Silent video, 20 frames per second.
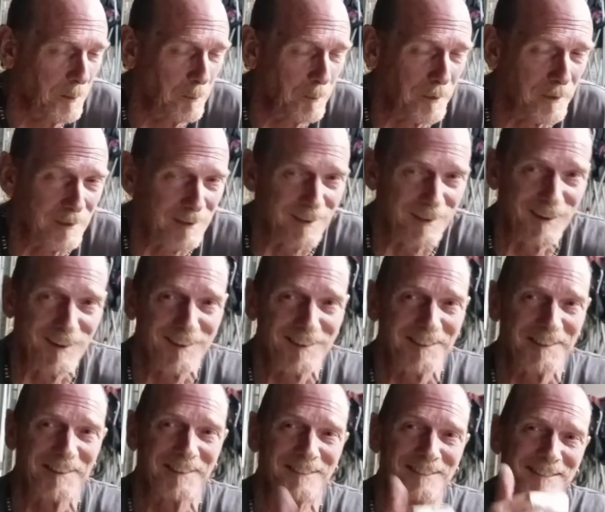But Derek
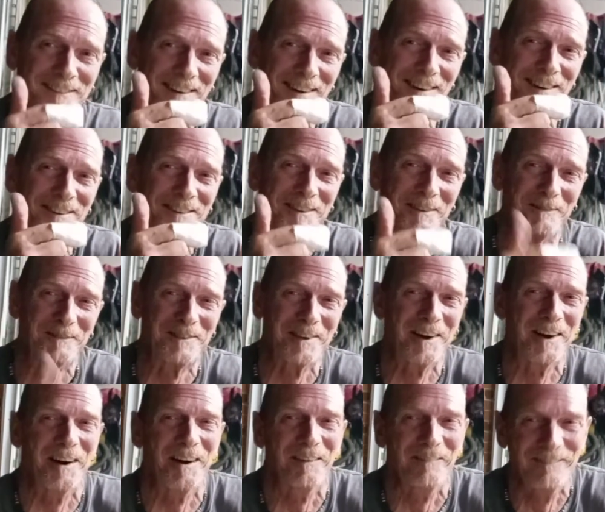did an awesome
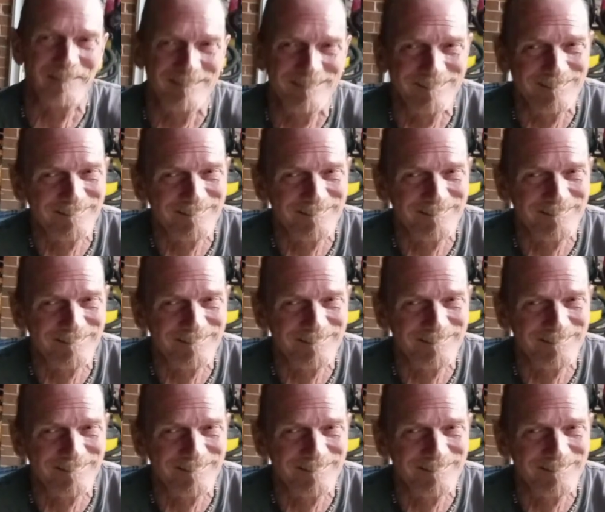job.